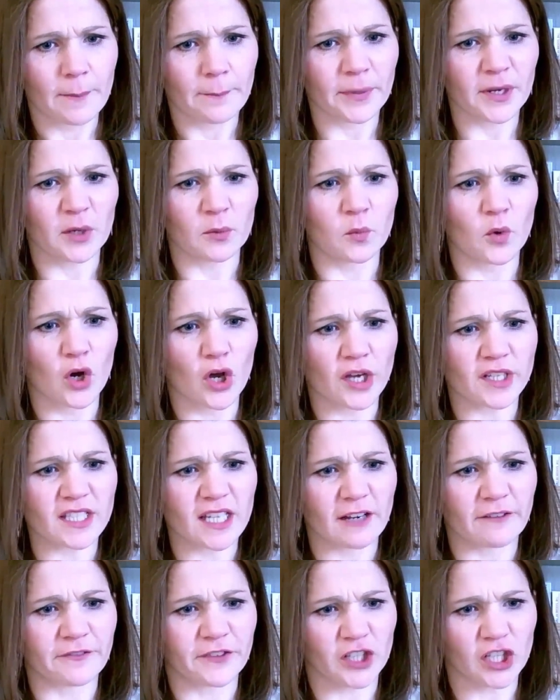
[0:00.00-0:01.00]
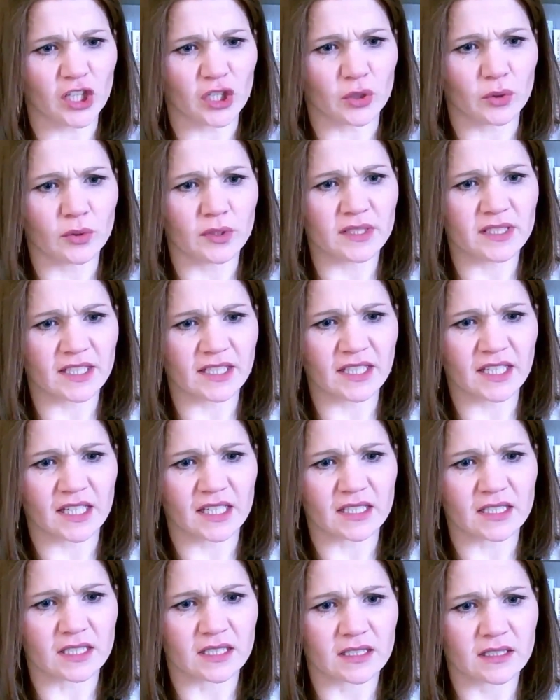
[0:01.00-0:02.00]
"But it worked out for you, didn't
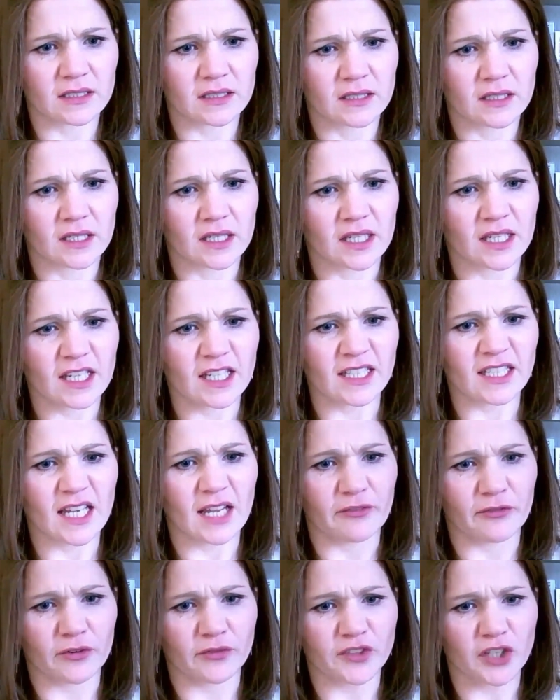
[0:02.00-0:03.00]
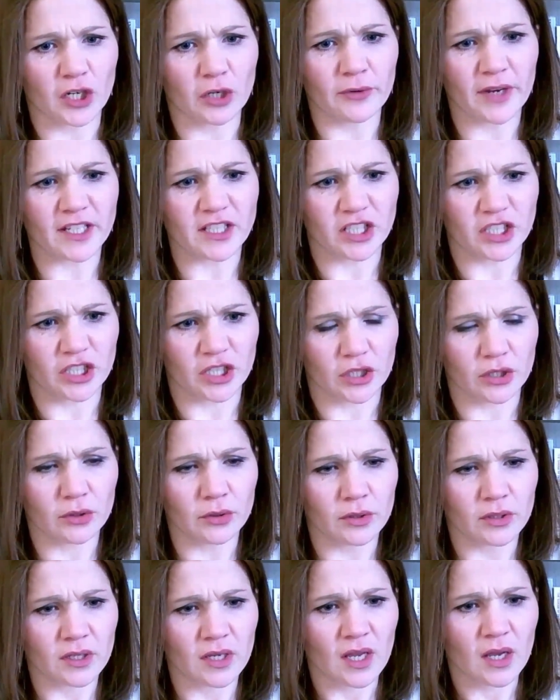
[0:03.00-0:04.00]
it? He'd never have tolerated
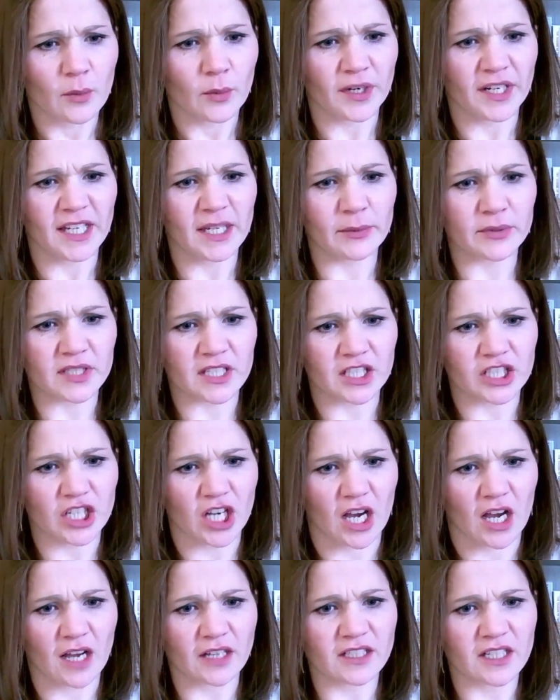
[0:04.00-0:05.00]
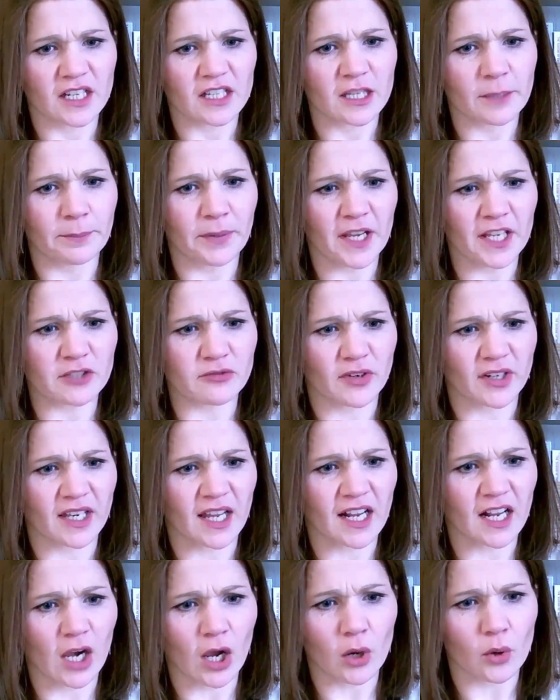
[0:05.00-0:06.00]
you. When he was in charge, the place ran
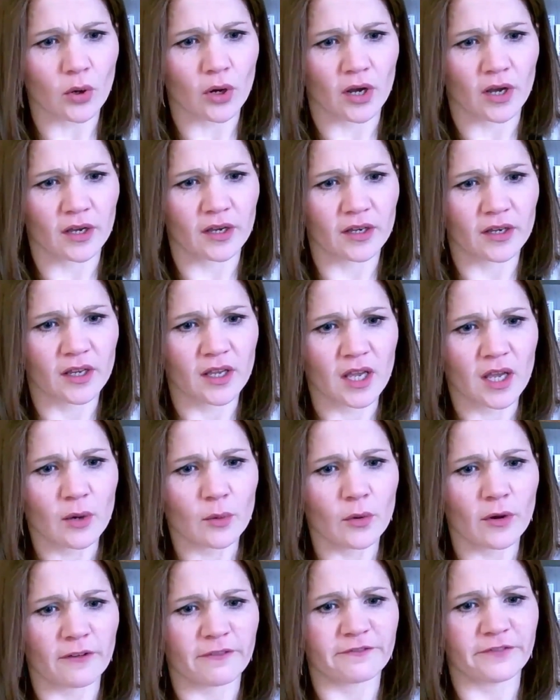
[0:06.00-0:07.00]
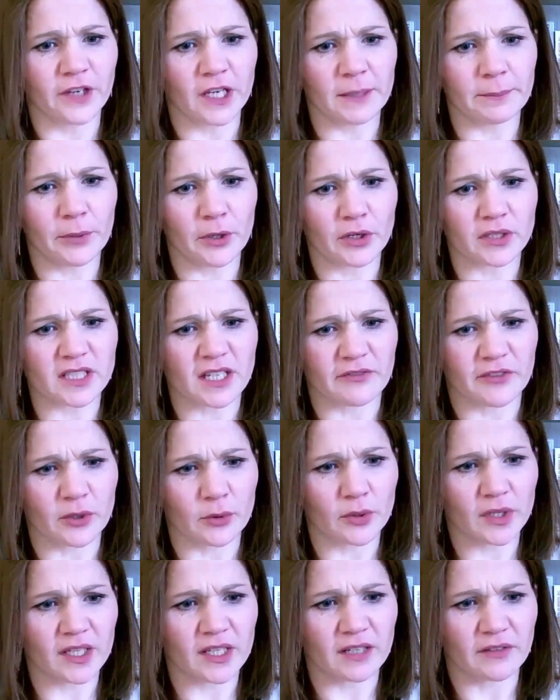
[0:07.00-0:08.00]
like clockwork. We were fully booked every
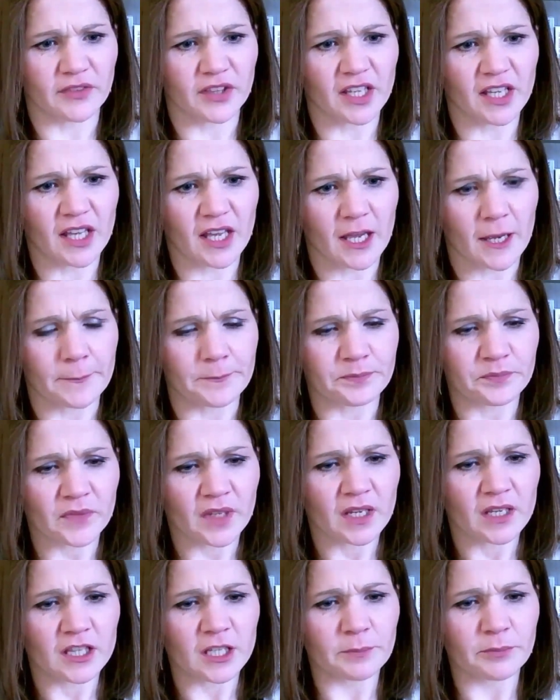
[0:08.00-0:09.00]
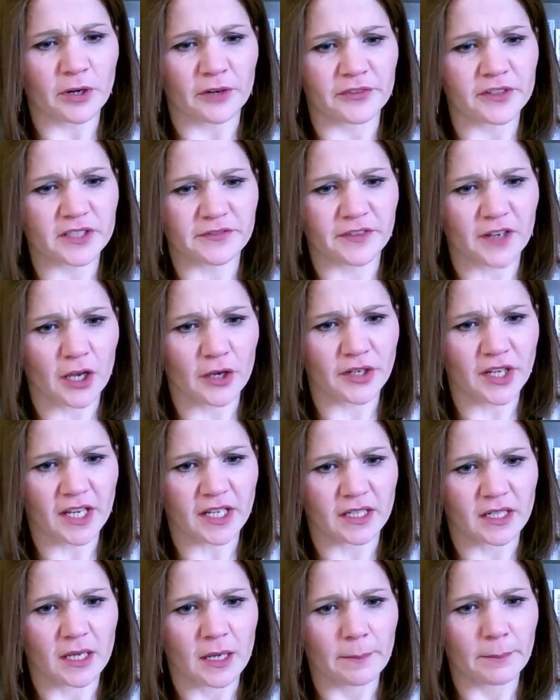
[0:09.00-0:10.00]
week of the year. The profits flowed
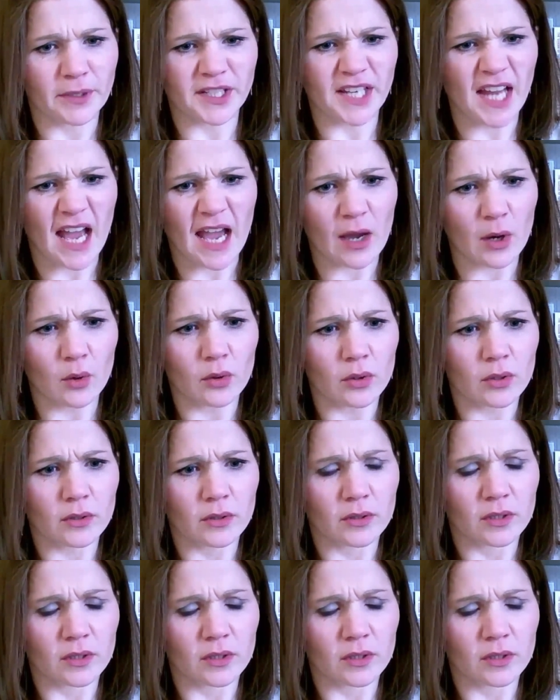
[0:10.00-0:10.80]
in. But now